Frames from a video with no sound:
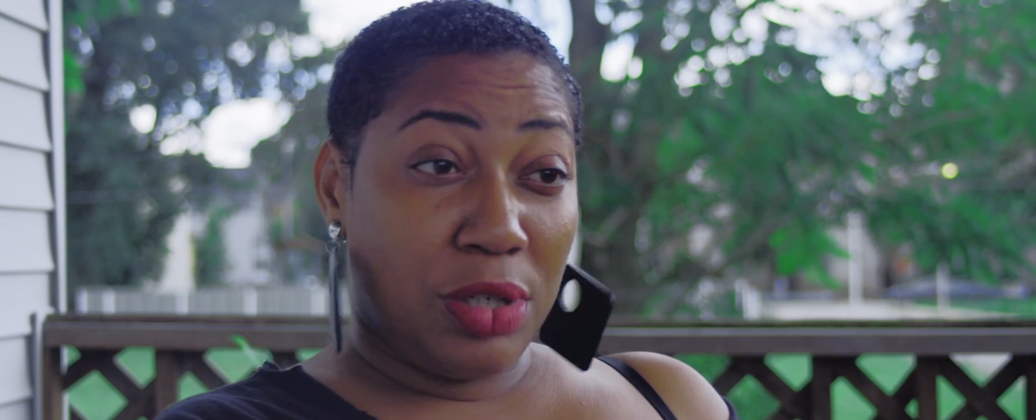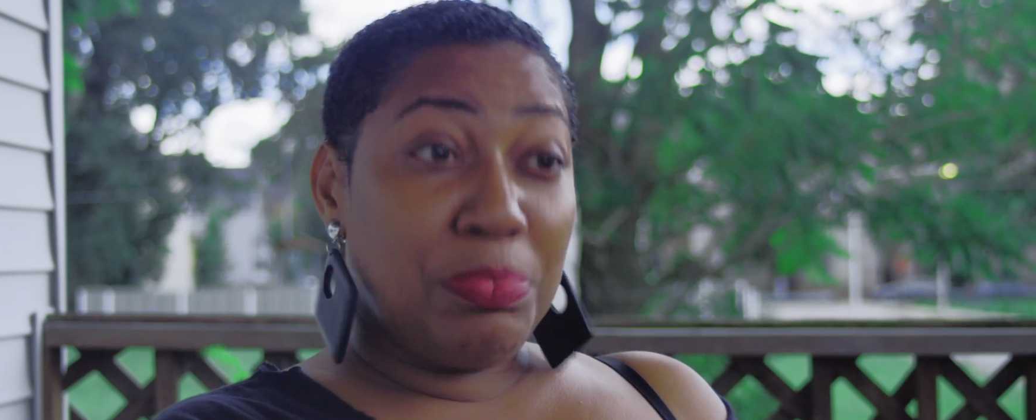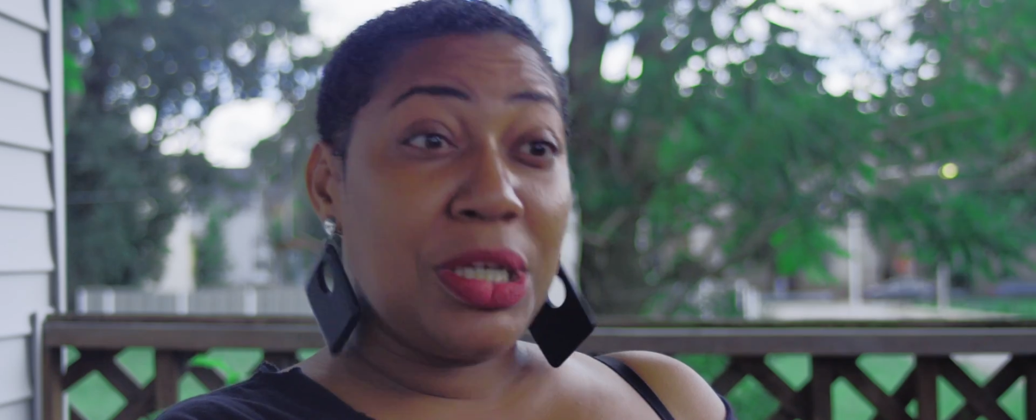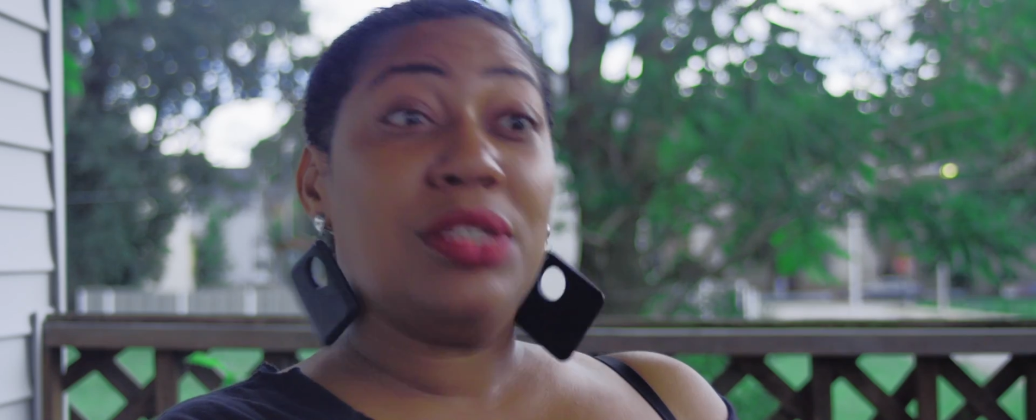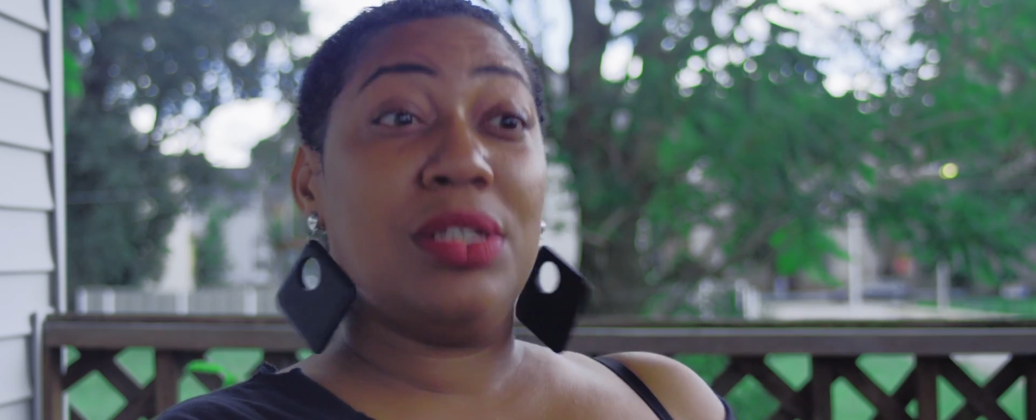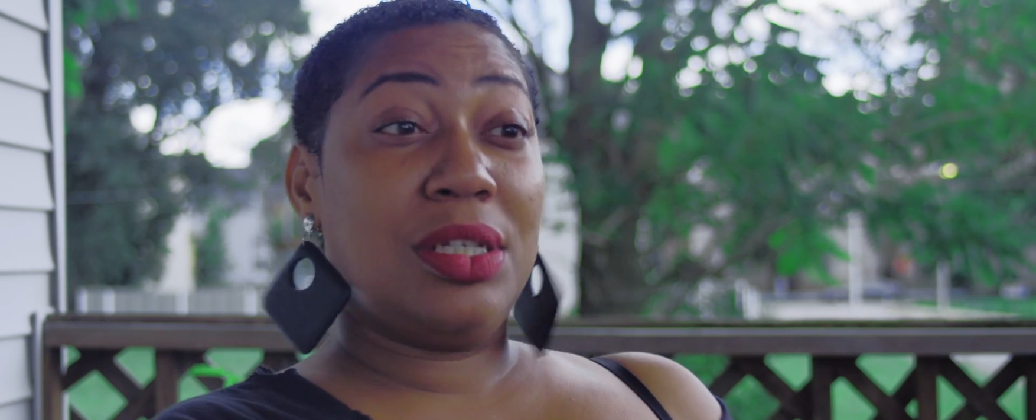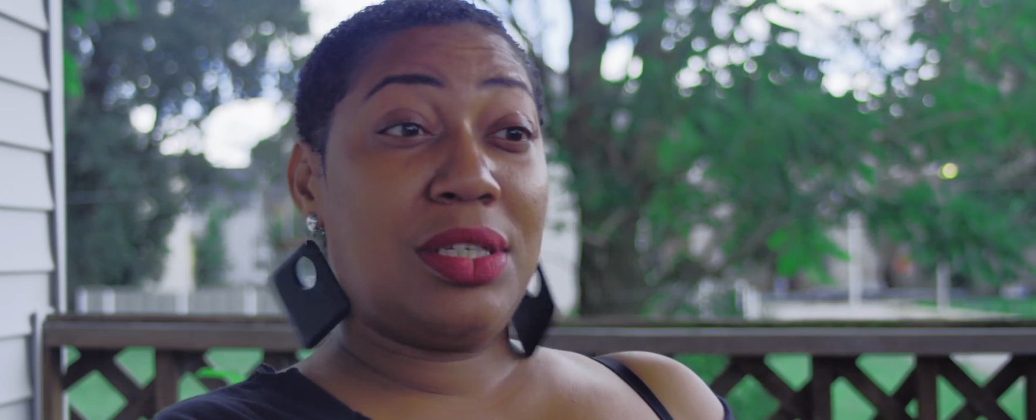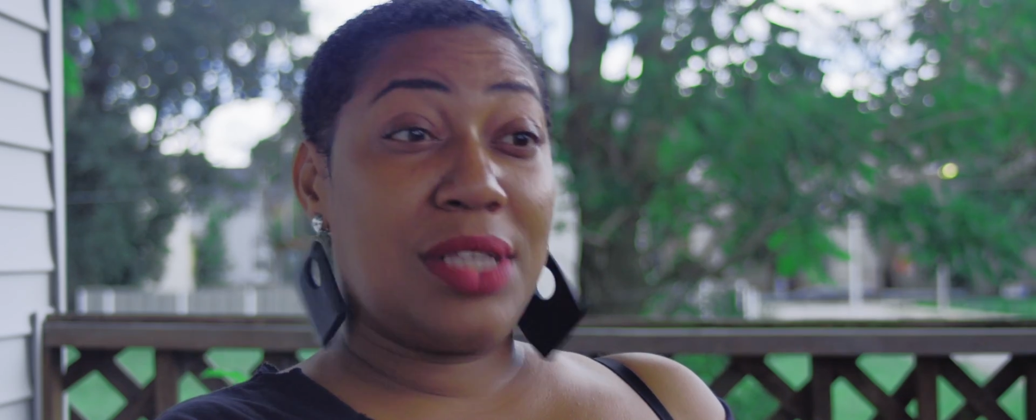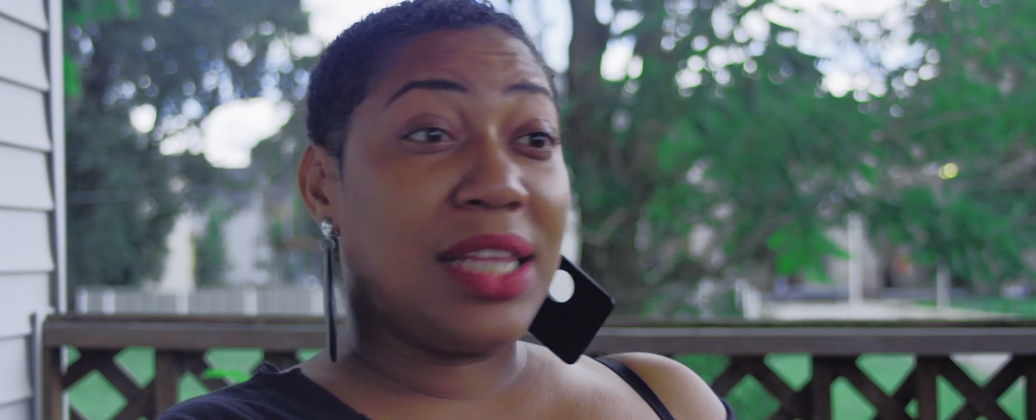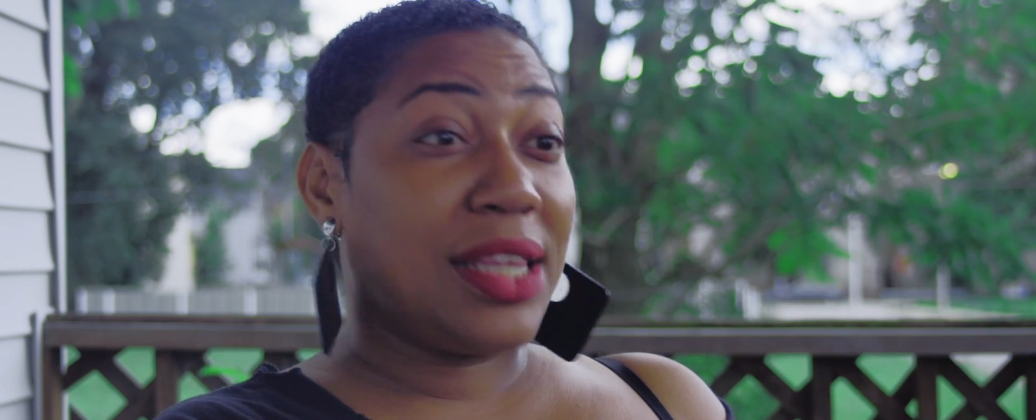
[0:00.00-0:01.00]
business
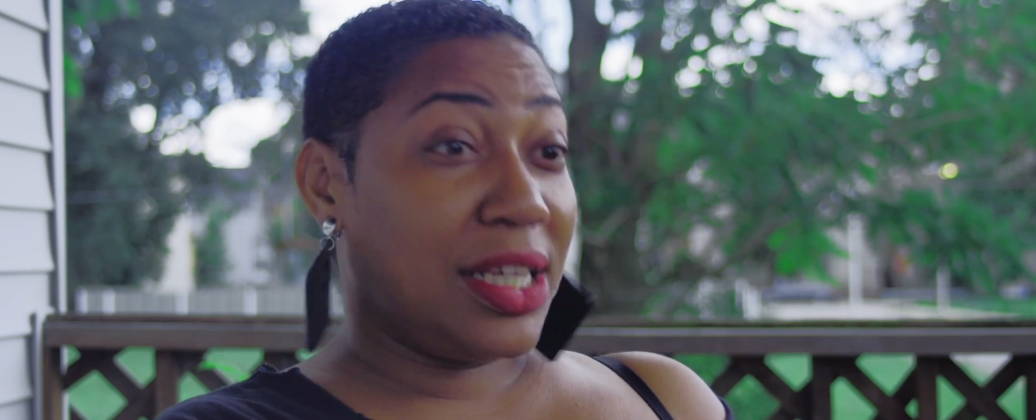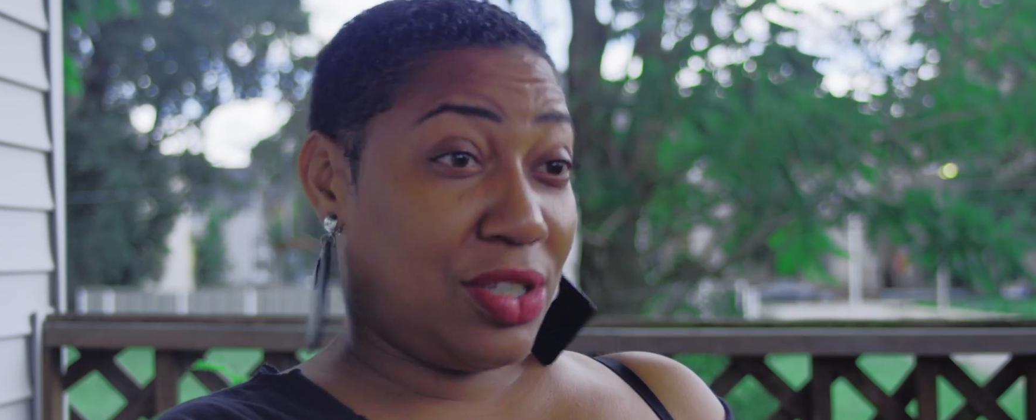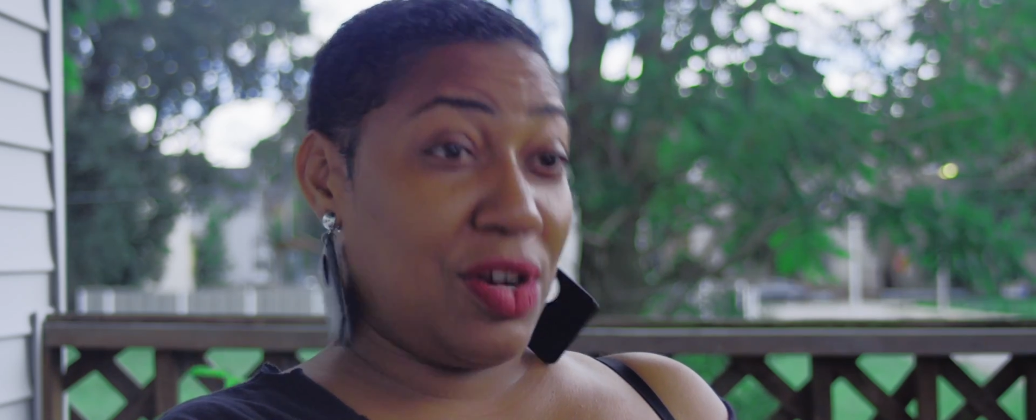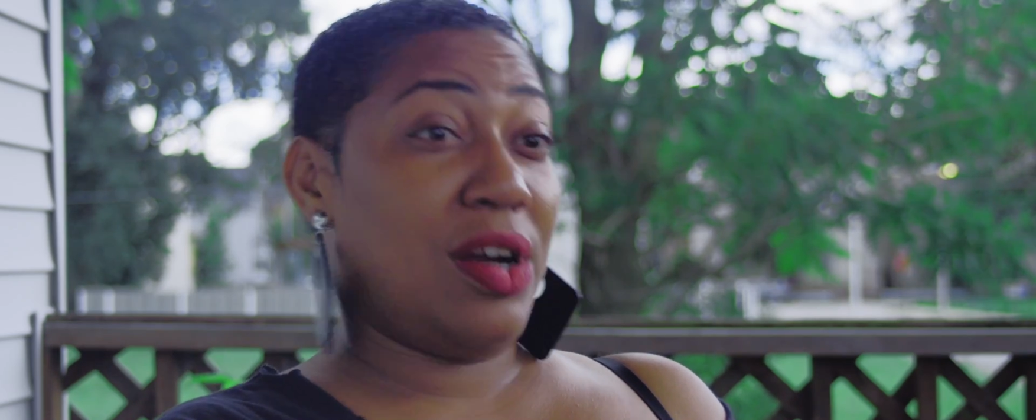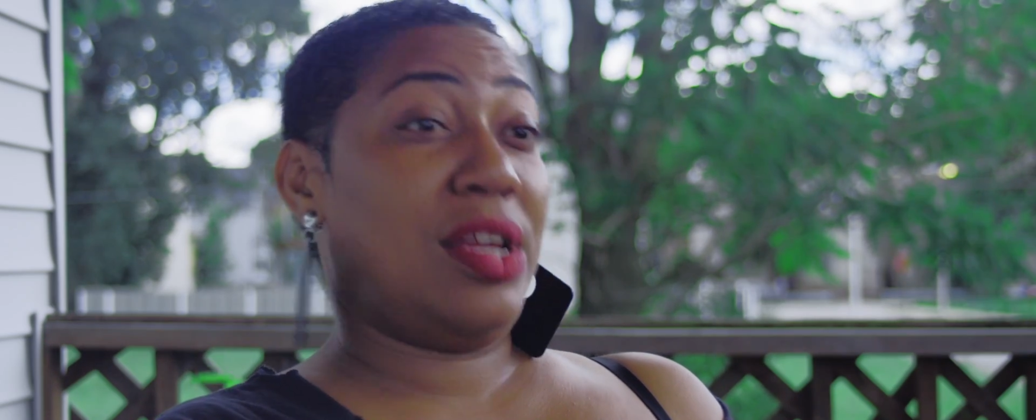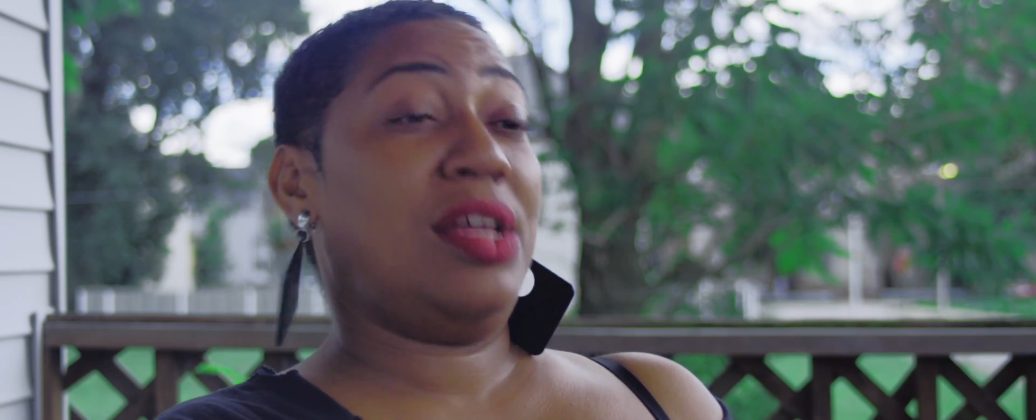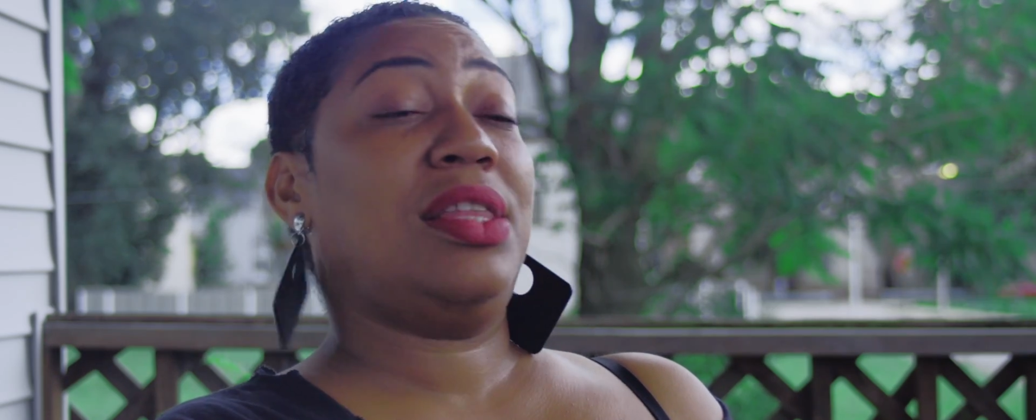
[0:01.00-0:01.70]
that they started,